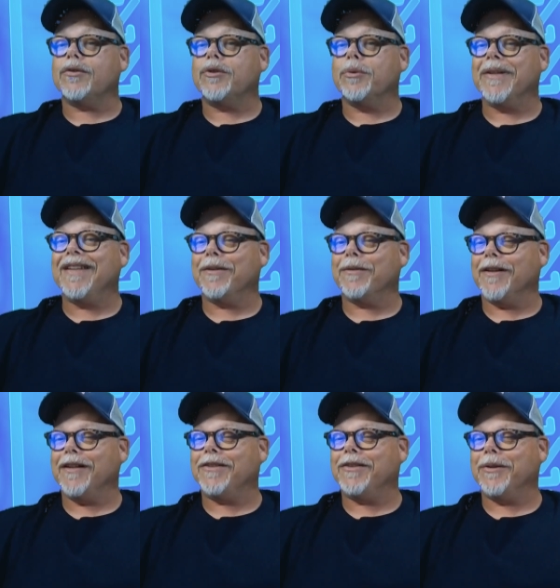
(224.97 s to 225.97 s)
Should we get
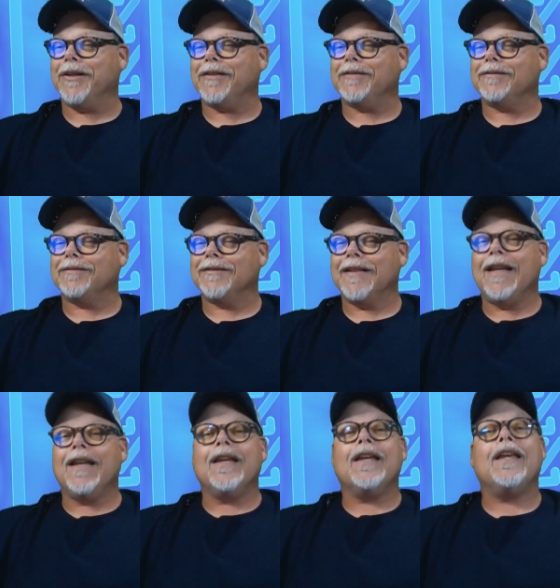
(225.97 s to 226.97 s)
right to it?
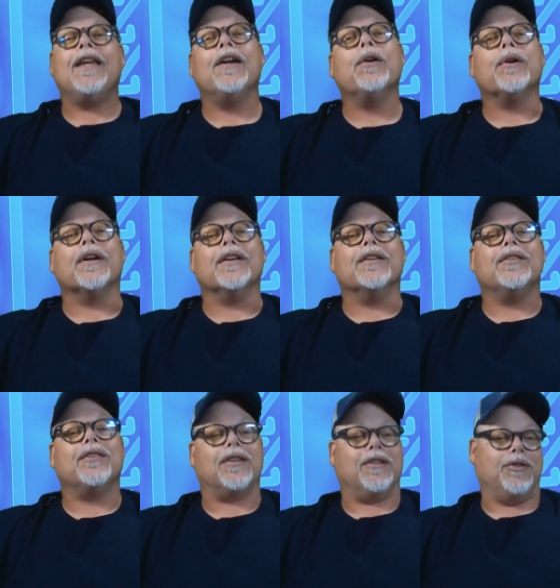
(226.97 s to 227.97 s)
Here
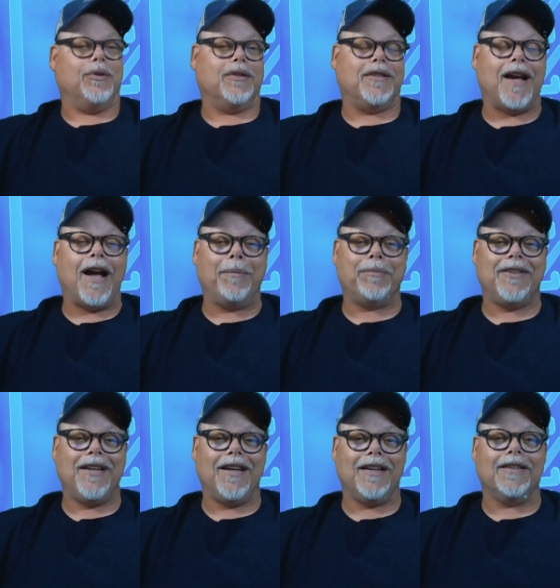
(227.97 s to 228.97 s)
is your top
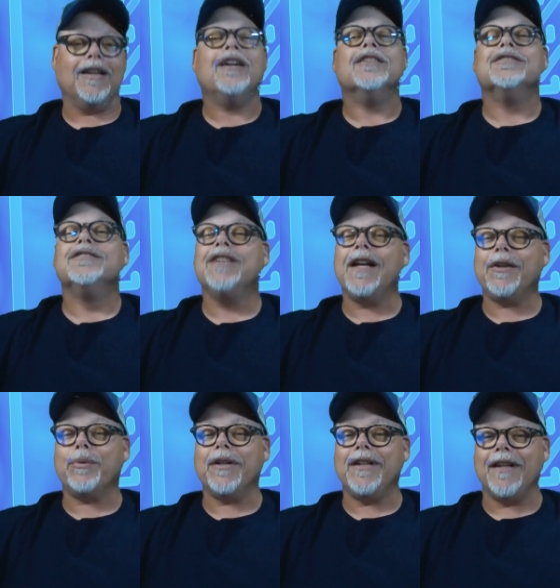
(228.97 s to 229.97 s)
10
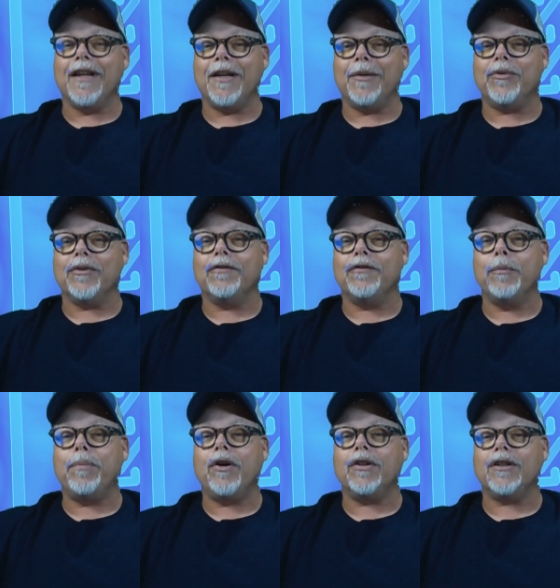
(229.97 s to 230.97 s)
liquid names in
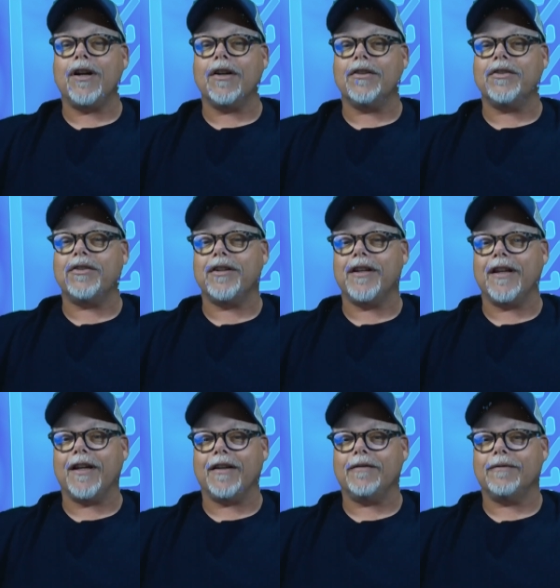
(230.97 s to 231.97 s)
football cards
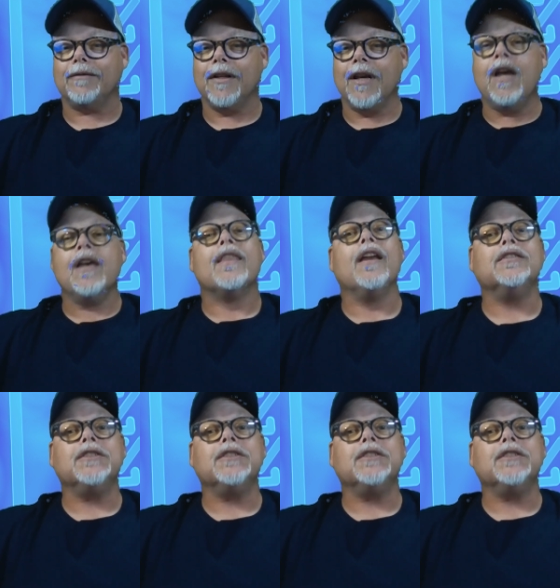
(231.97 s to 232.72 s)
today. The